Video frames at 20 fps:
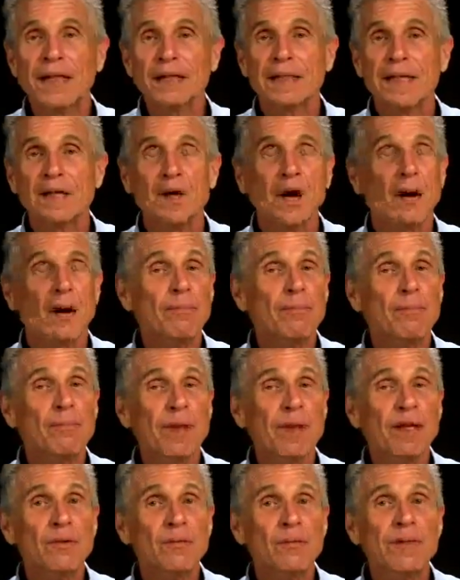that
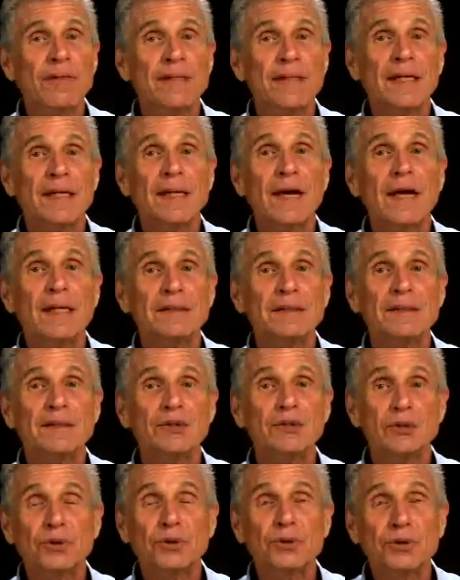operate within us
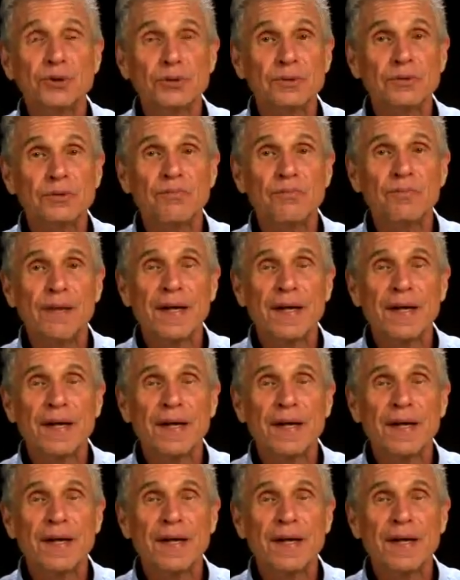too,